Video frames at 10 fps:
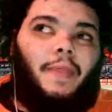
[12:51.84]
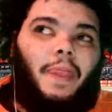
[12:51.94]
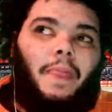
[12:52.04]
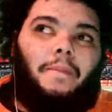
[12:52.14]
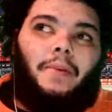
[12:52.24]

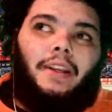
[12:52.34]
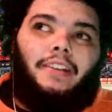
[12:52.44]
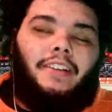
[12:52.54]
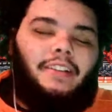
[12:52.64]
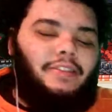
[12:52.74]
But
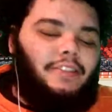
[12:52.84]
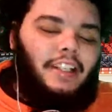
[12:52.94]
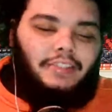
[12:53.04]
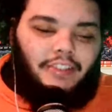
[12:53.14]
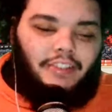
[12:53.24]
that was
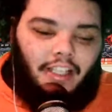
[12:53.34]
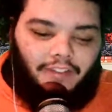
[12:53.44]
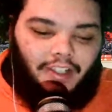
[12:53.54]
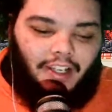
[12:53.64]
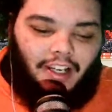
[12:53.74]
a
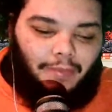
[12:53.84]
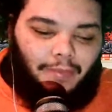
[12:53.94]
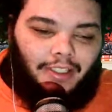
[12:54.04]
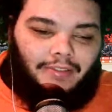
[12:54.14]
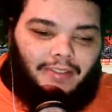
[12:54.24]
definite high
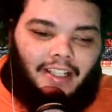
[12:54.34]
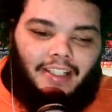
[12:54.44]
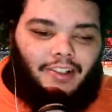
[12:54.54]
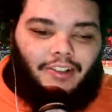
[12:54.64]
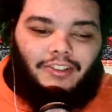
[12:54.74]
because, man,
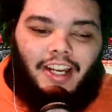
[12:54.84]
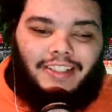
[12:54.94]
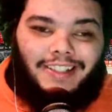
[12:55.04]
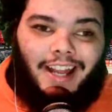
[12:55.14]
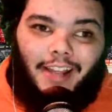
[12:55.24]
I got to talk
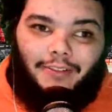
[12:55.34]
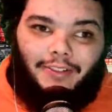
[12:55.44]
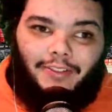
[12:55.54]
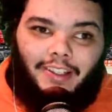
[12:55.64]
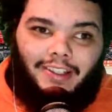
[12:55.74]
trash to
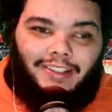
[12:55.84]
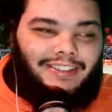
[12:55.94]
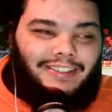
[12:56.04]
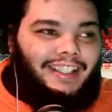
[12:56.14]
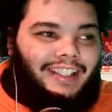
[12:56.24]
Iowa
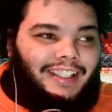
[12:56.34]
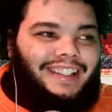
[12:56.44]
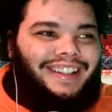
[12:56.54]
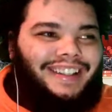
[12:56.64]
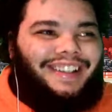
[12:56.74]
fans.
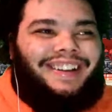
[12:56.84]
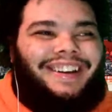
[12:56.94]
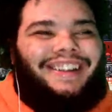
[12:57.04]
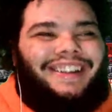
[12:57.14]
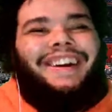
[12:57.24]
Like,
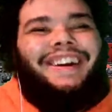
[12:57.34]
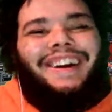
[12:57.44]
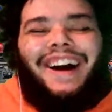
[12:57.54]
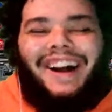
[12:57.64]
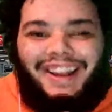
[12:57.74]

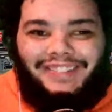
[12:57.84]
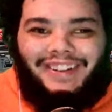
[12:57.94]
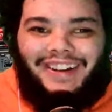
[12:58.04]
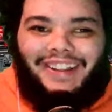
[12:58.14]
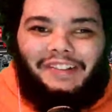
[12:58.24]

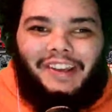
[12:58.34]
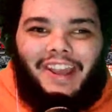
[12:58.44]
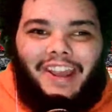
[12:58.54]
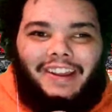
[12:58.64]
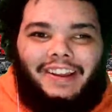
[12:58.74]
Illinois
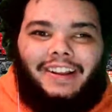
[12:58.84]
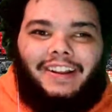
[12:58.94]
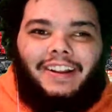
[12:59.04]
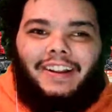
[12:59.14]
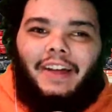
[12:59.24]
had,
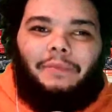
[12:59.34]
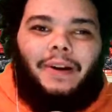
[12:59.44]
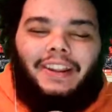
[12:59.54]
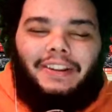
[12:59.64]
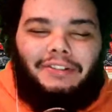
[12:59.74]
but
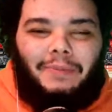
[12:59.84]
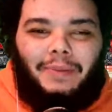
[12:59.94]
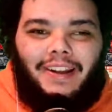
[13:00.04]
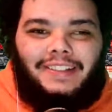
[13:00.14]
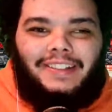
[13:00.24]
Illinois
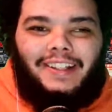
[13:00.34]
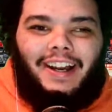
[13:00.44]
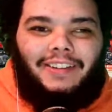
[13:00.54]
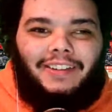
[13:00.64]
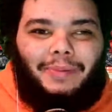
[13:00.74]
players and
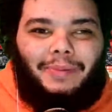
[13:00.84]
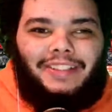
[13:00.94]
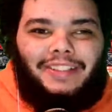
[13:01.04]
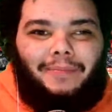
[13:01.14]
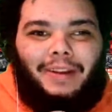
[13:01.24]
Iowa
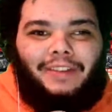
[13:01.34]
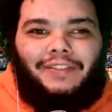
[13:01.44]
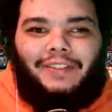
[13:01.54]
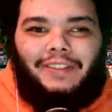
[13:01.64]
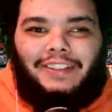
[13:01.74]
players had beef
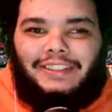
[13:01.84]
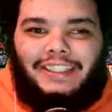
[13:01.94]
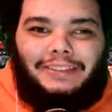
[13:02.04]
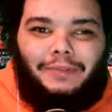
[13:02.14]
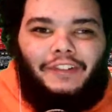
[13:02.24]
this
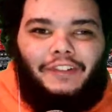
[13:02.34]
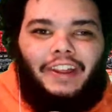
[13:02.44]
season before.